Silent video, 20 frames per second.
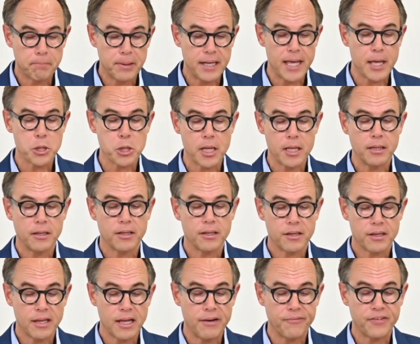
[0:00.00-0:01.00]
pleasure,
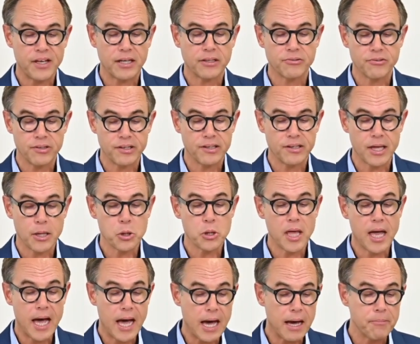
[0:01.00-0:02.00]
self-actualization,
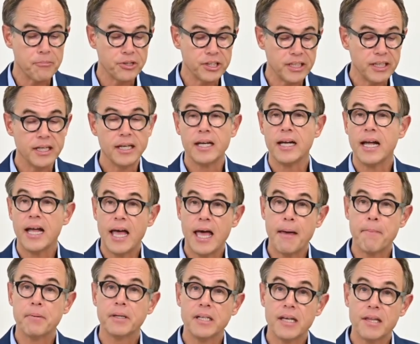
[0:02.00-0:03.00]
harmony,
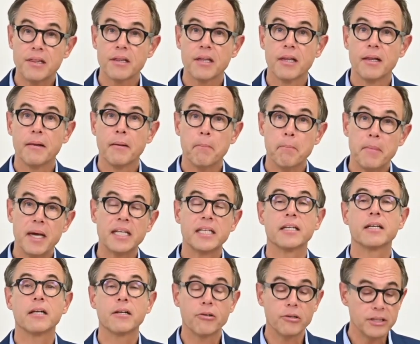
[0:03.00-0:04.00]
happiness,
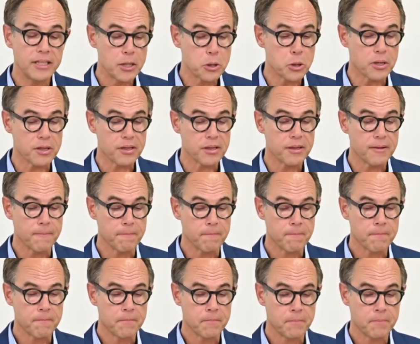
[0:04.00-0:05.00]
medical conditions.
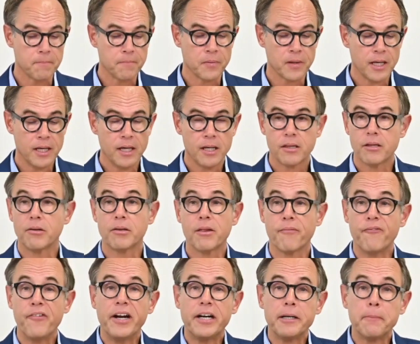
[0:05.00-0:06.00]
So it's a
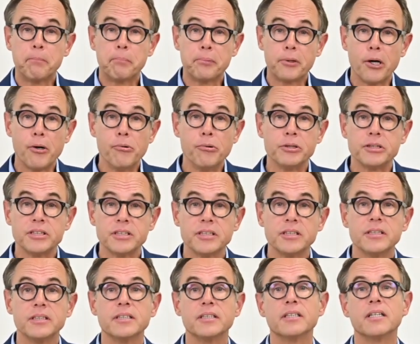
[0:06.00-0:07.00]
very broad
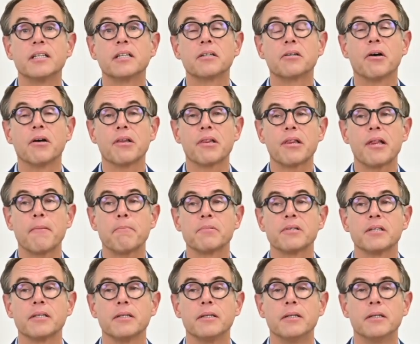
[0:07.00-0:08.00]
concept,
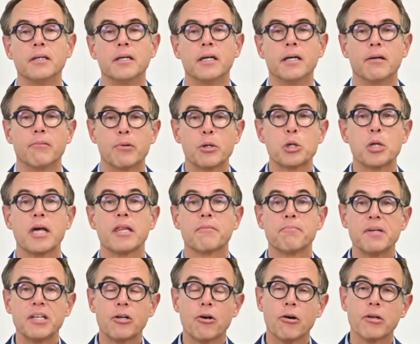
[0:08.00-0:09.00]
which has
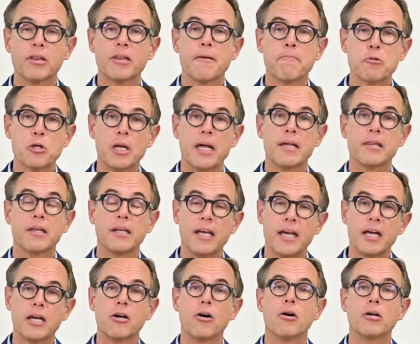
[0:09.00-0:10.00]
been conceptualized in
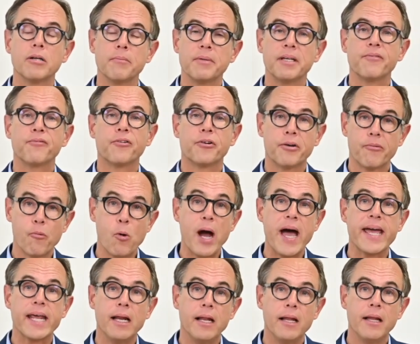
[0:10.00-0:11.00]
economy for a
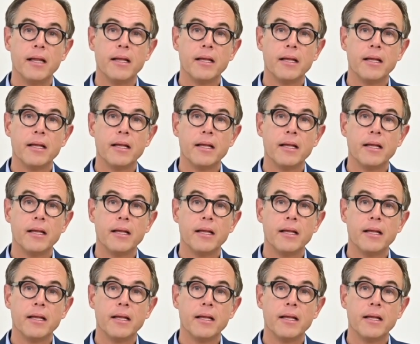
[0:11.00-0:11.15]
while.